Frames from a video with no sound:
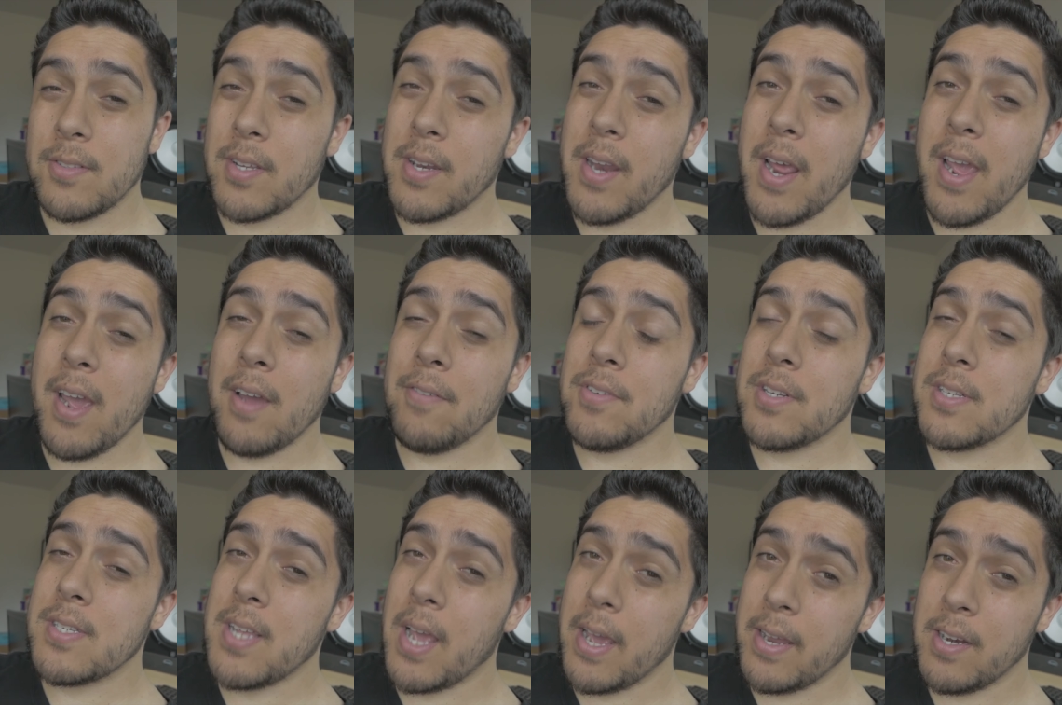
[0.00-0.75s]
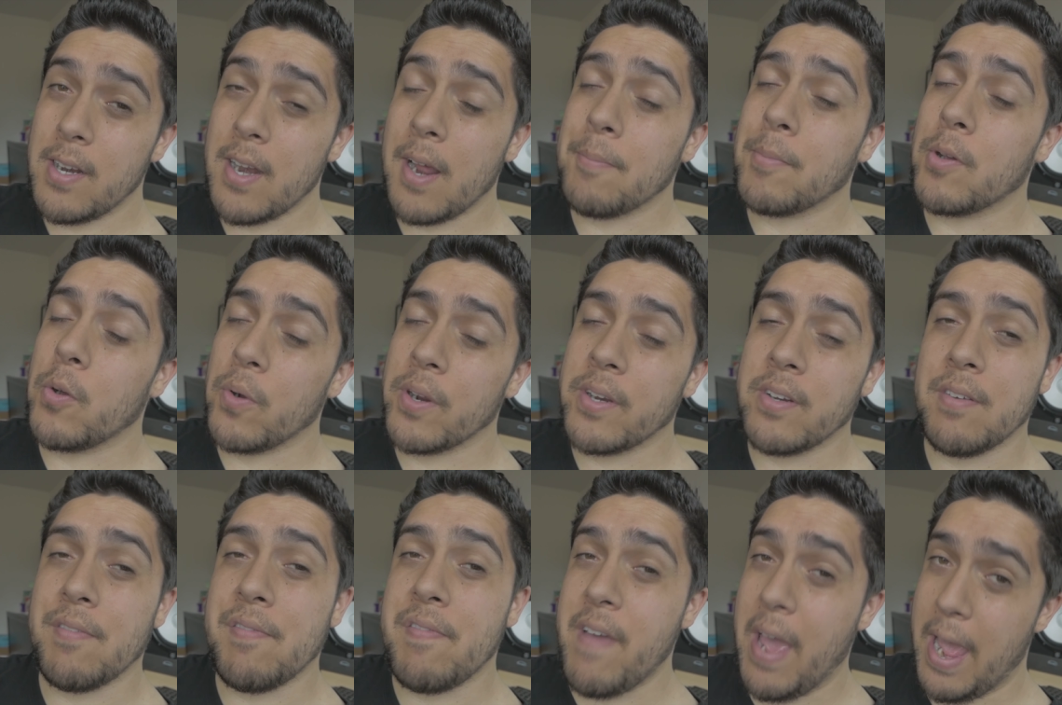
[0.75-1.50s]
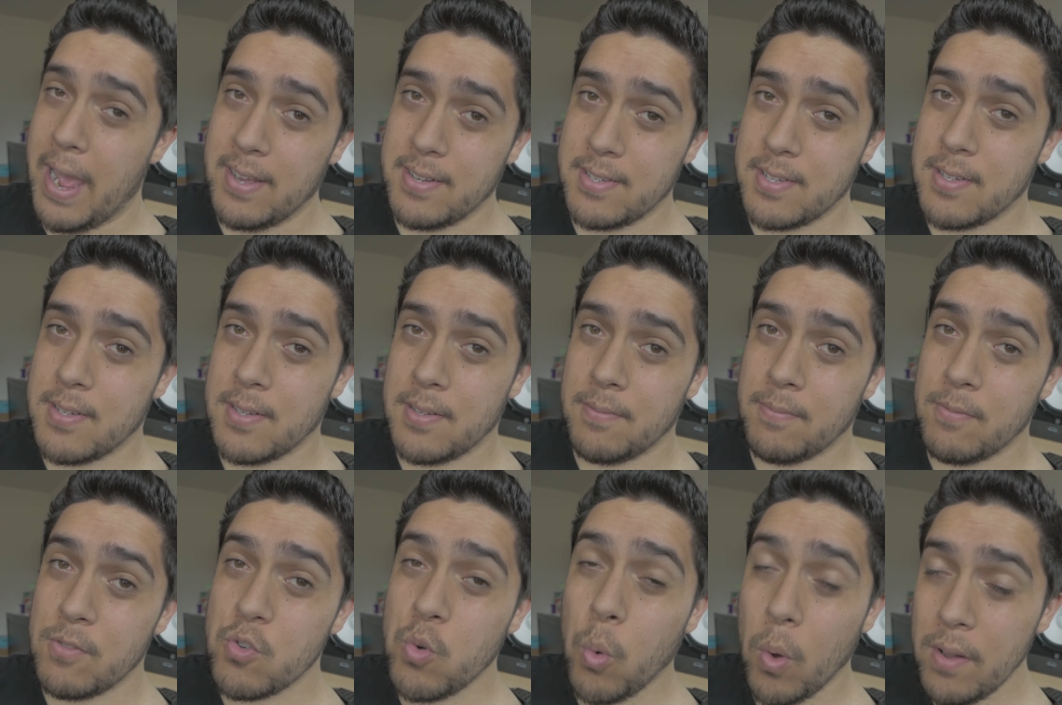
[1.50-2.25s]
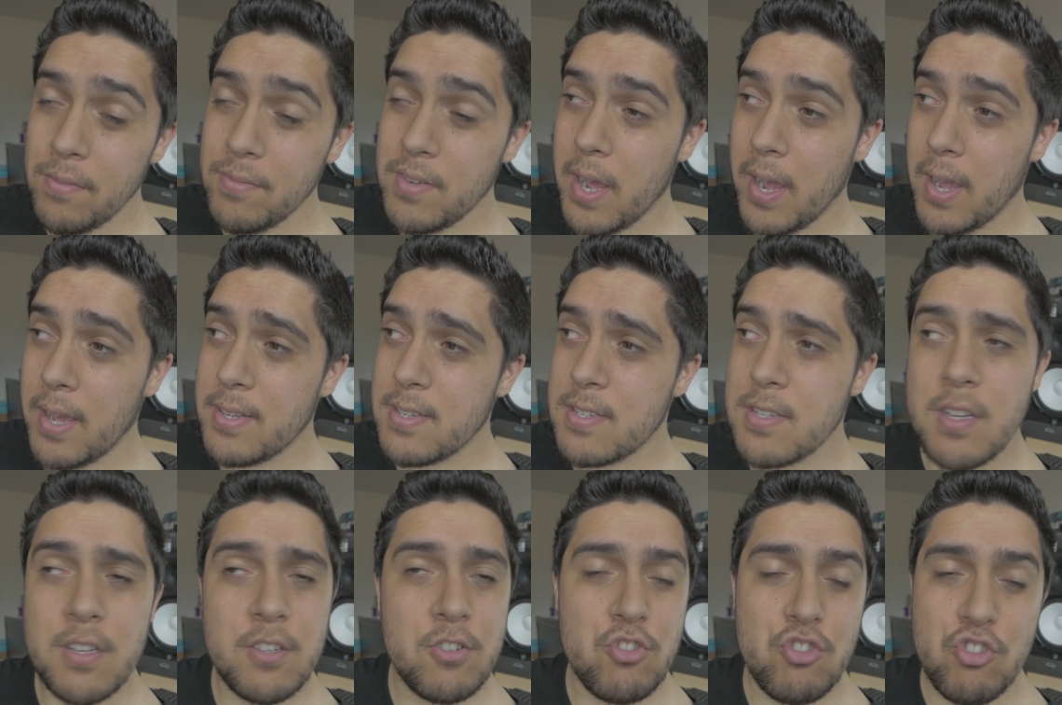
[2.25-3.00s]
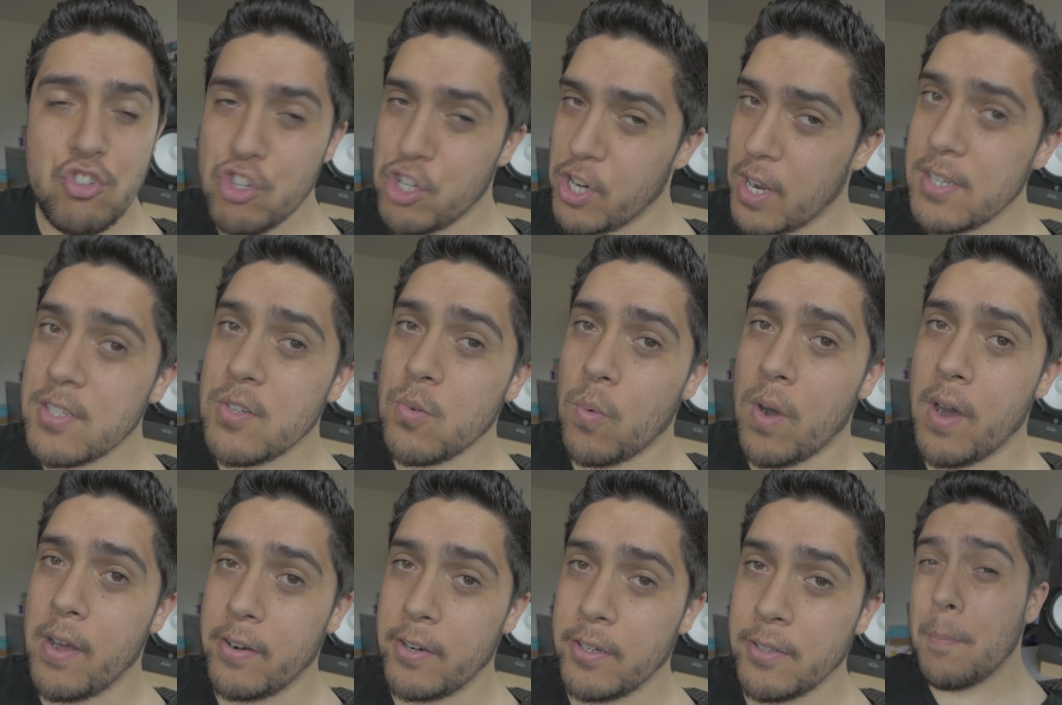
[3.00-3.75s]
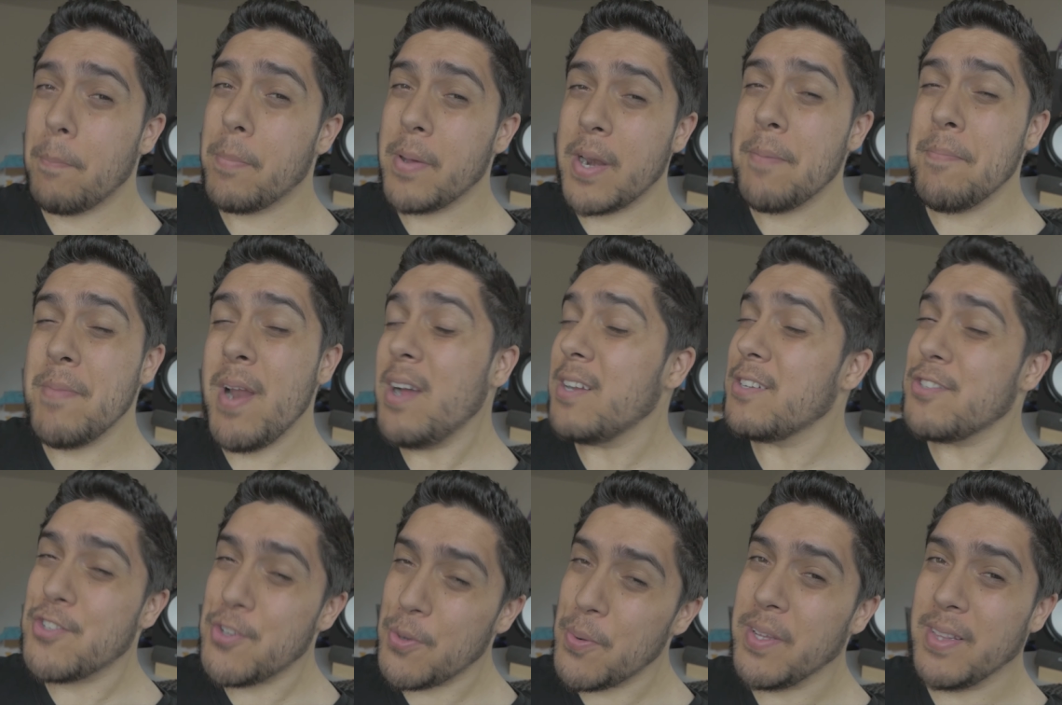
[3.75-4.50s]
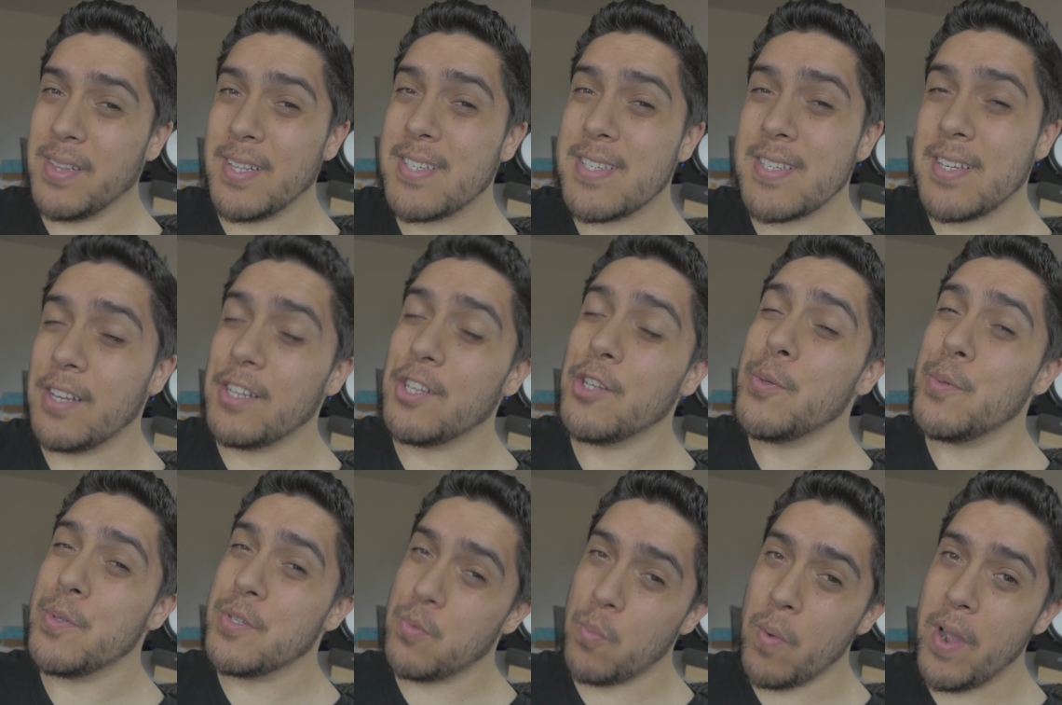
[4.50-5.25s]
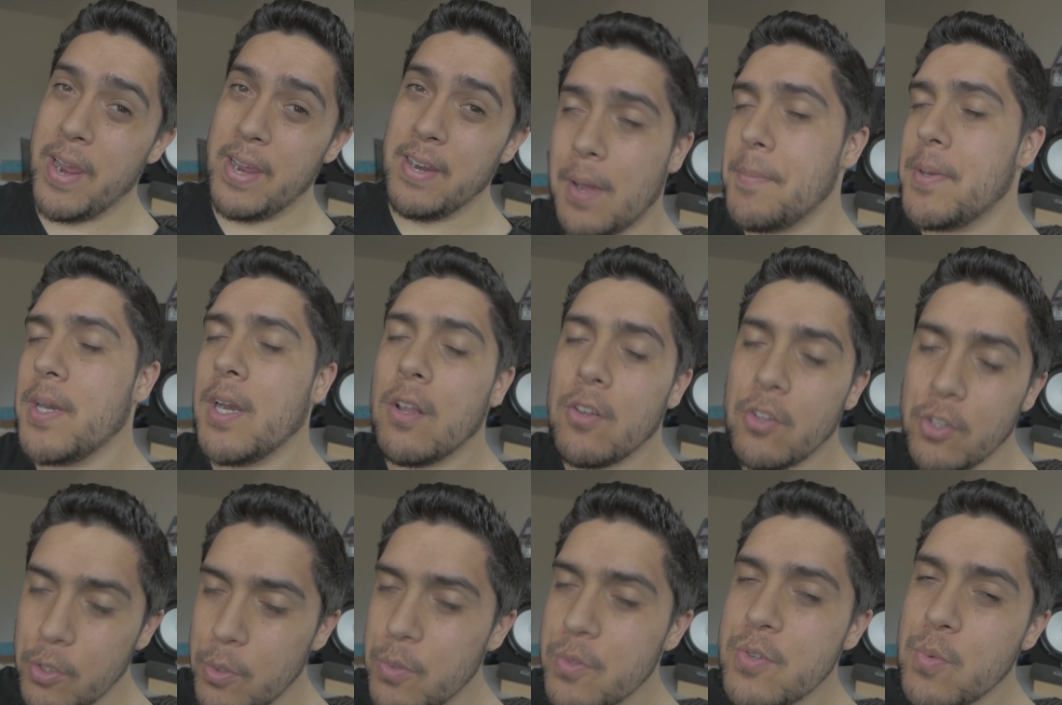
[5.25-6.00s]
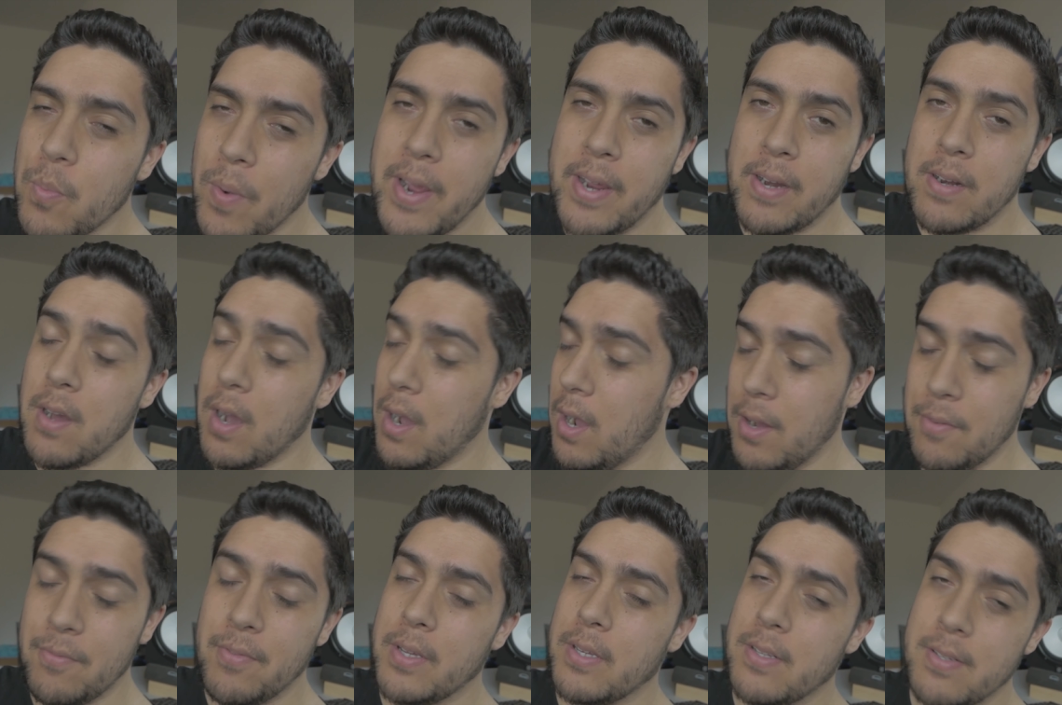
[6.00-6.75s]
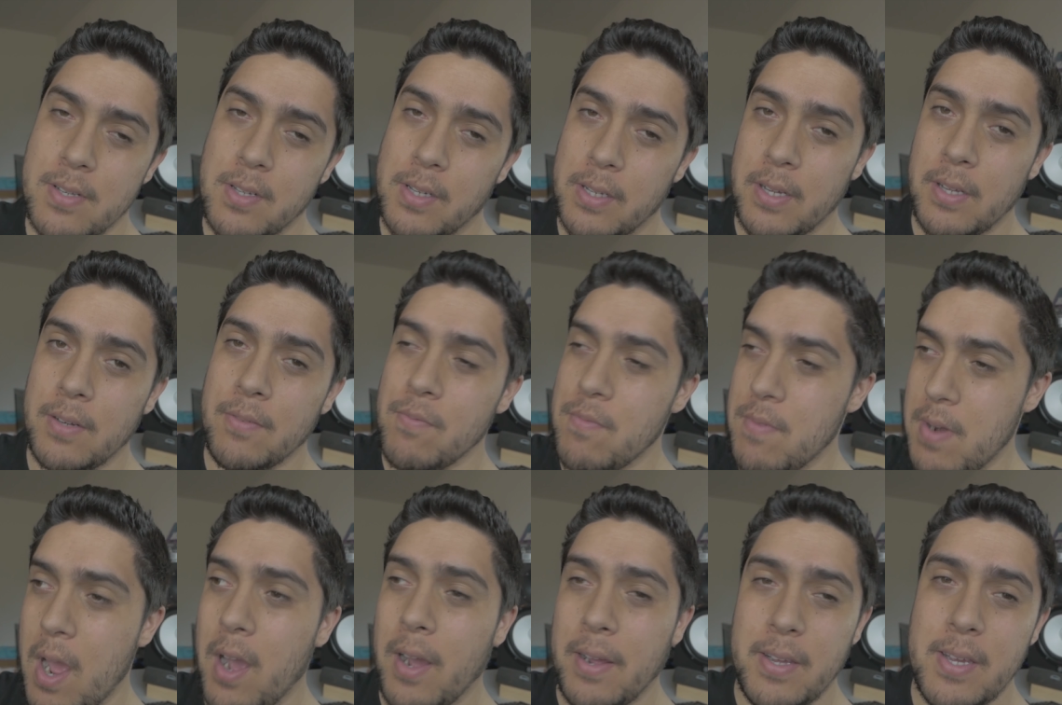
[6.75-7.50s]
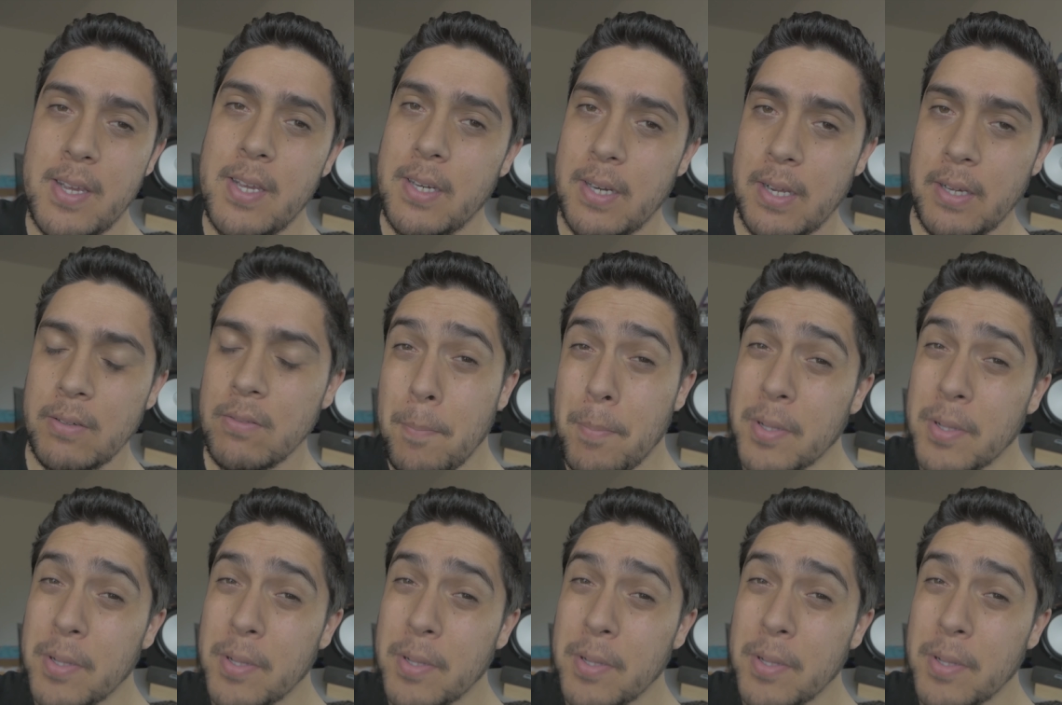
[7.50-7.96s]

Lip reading: Today I've decided I'm going to fast. 12 days, just water. But I'm not doing this to lose weight. I mean, I'll lose weight, obviously, not eating.